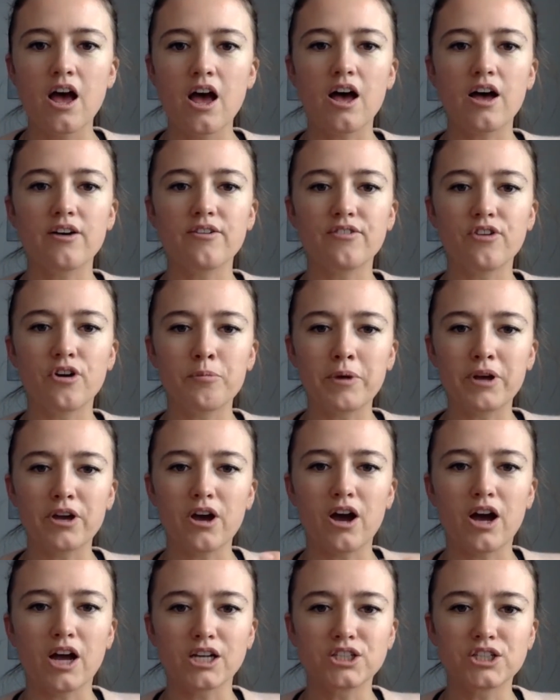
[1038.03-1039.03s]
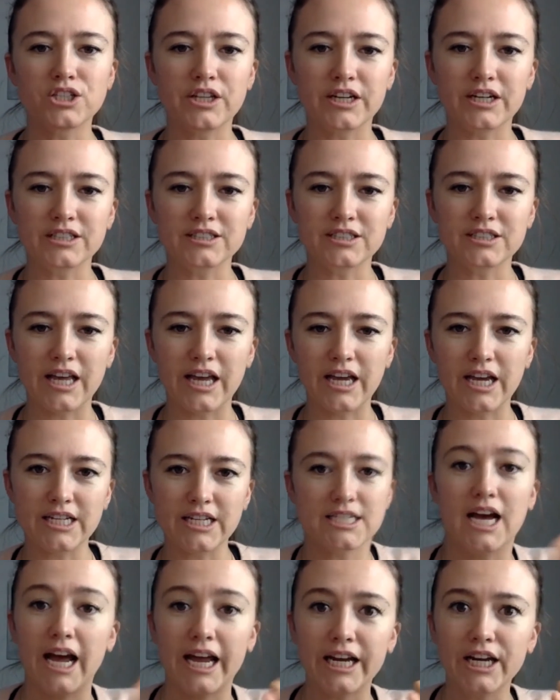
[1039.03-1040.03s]
of, oh my gosh, there's like a
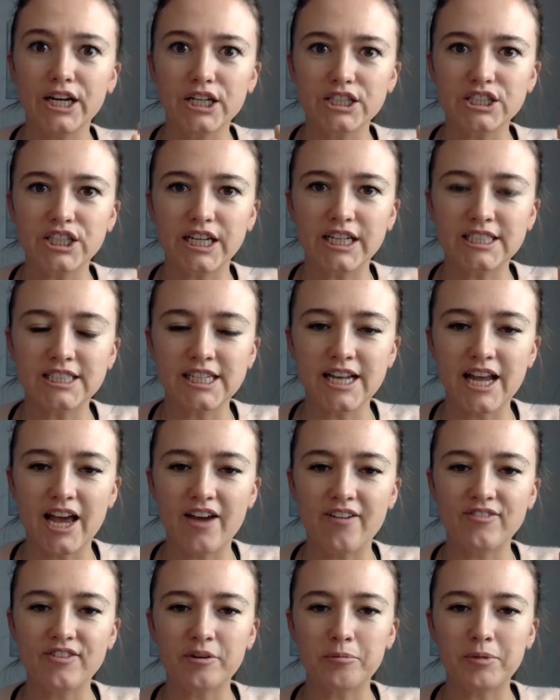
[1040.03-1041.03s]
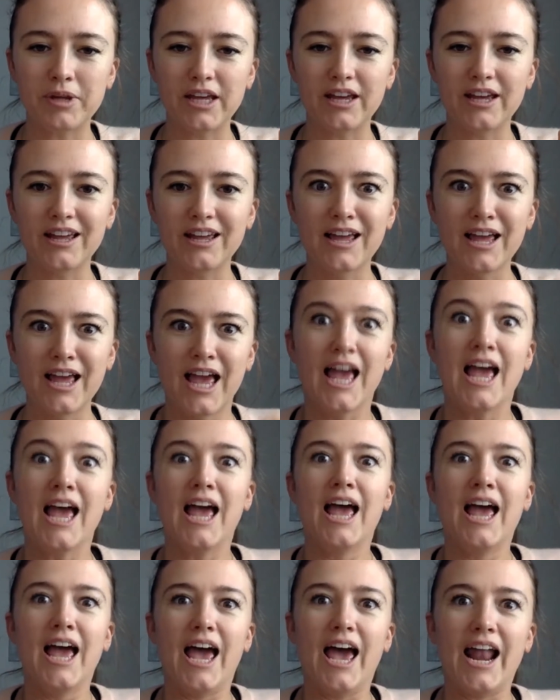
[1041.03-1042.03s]
tiger chasing after me.
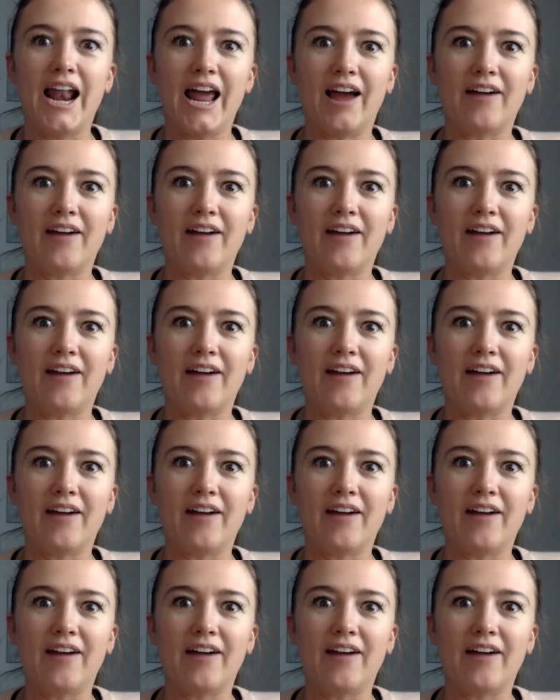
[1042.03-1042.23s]
And I